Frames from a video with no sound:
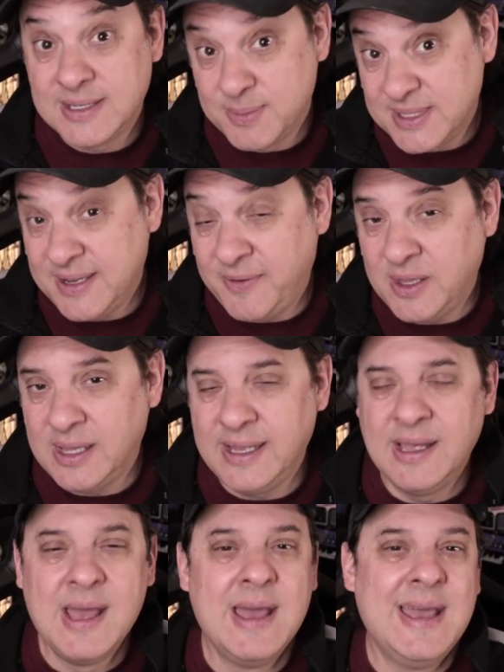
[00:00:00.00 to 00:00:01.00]

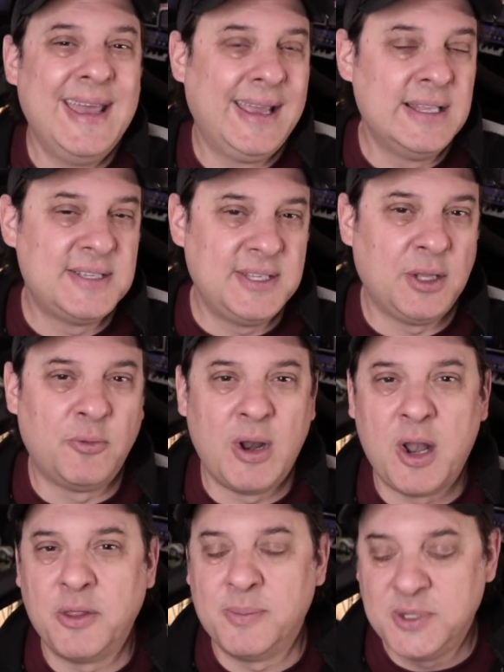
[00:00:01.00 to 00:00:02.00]
specifically, it can still
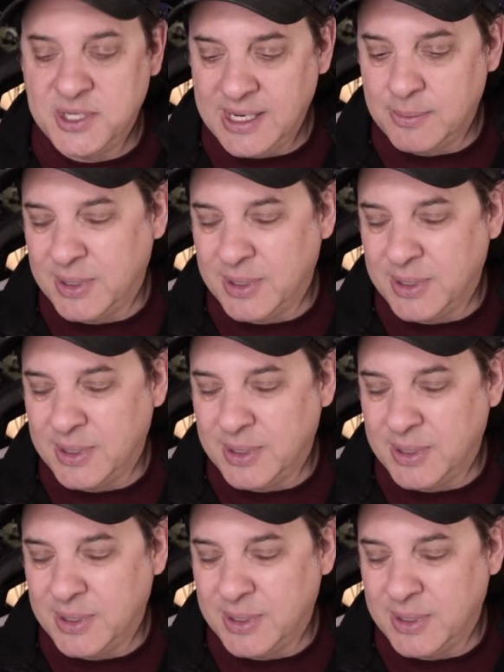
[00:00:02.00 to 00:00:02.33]
run on the machine.